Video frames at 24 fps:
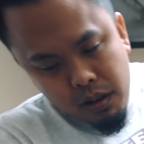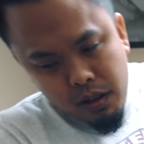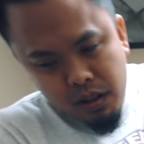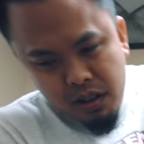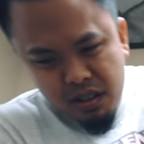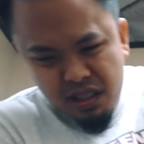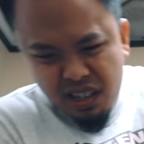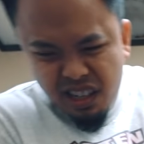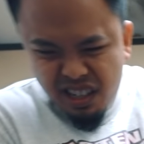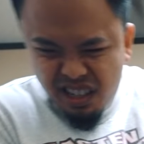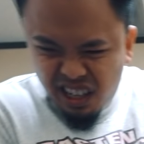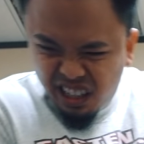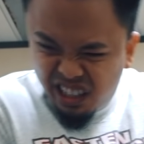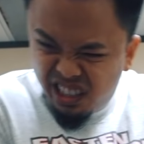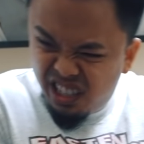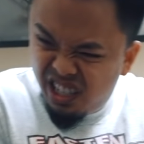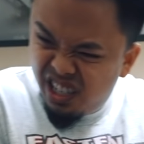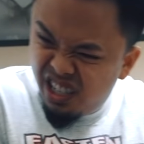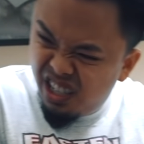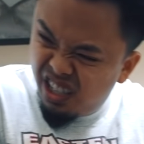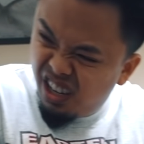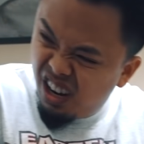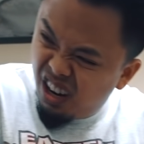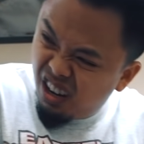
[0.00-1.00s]
See, it's like
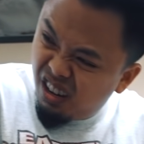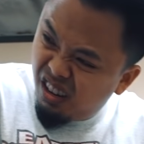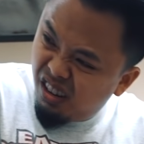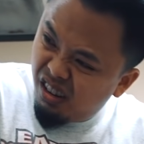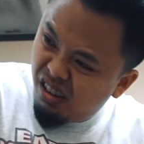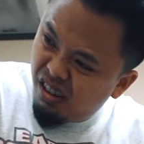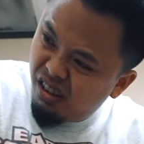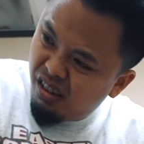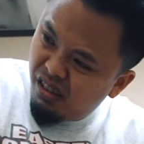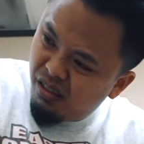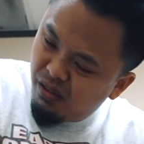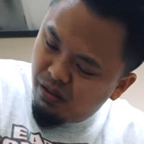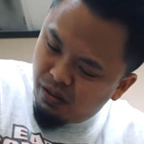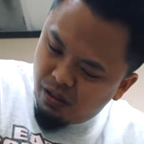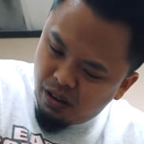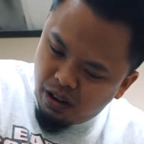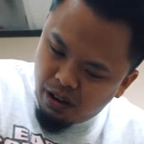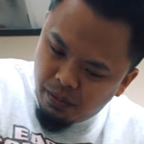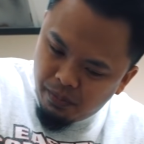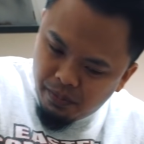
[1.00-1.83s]
stuck, right?